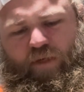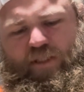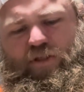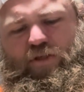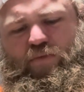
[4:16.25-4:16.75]

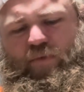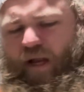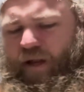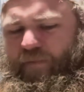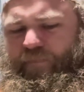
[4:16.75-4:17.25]
It's
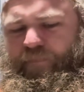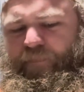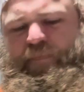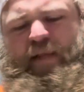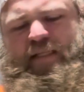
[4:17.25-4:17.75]

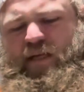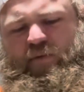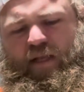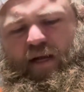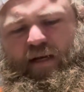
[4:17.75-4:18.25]
it's not
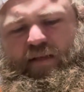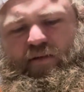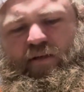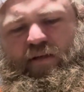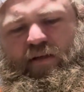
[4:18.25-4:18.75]
really hot either.